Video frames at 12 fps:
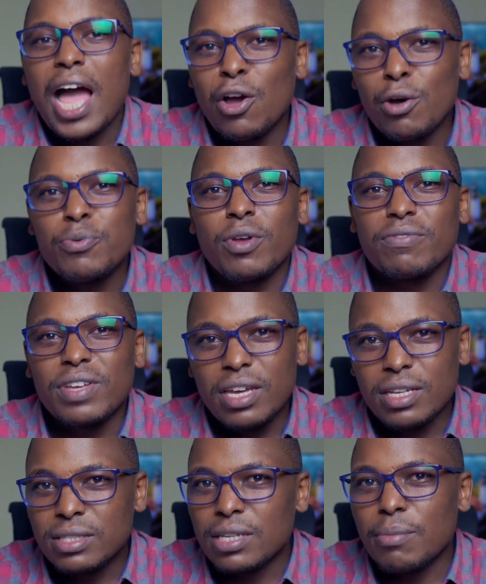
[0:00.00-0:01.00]
I hope you have
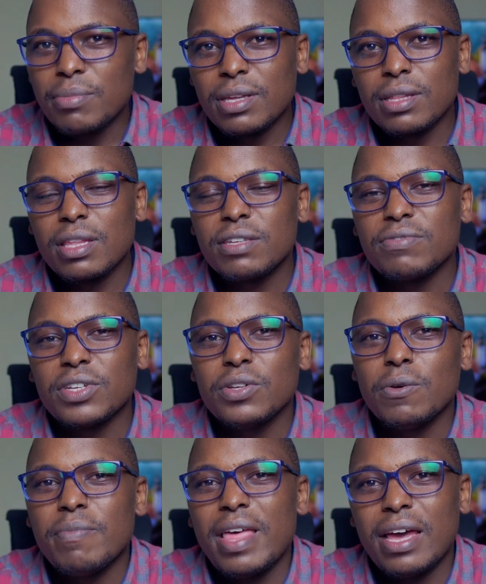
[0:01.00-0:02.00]
gained something in this
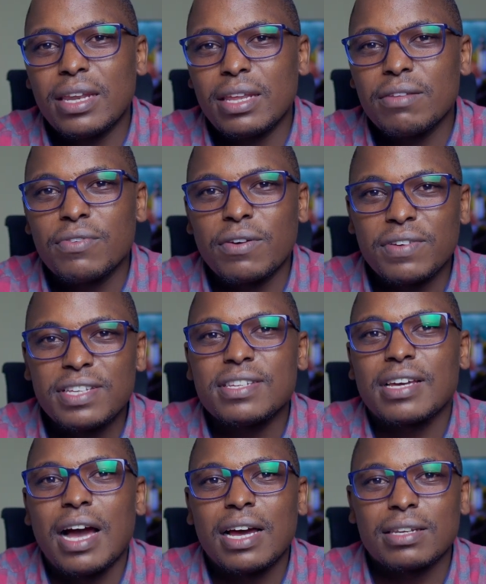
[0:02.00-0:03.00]
video, and if you're
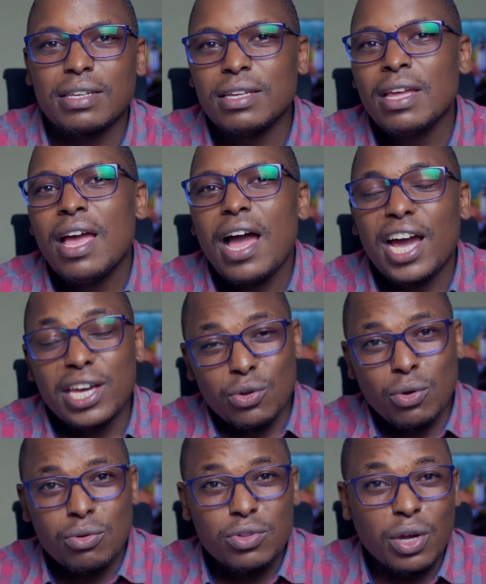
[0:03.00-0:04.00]
fighting acne, I
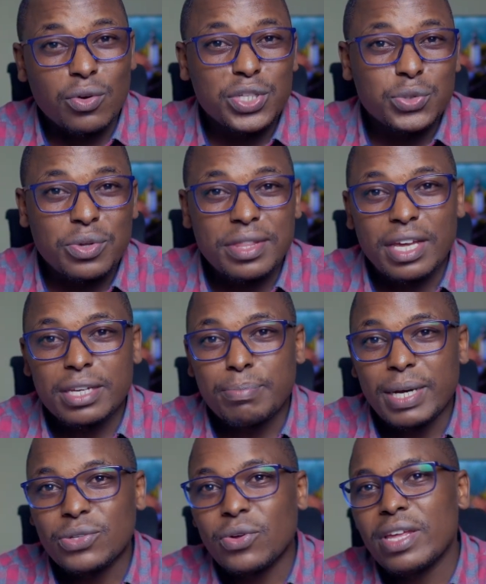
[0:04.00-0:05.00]
know you're going to win that
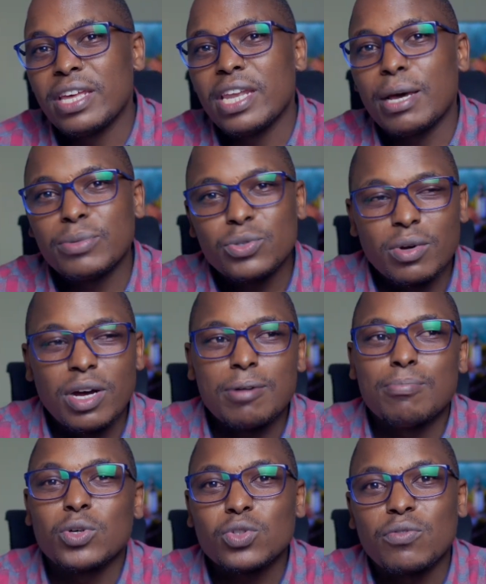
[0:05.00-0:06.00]
battle, and I'm sure
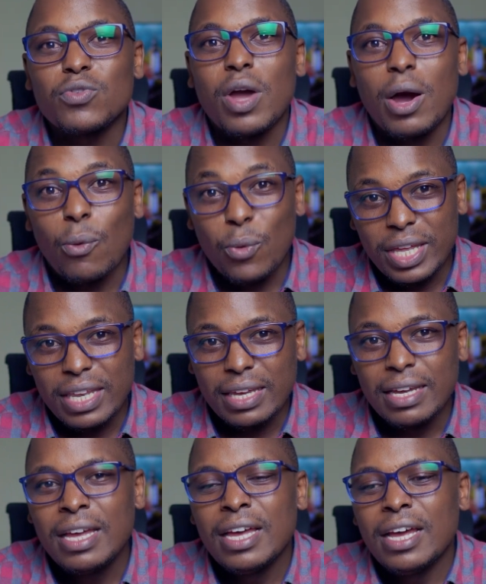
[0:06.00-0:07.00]
most of you are winning.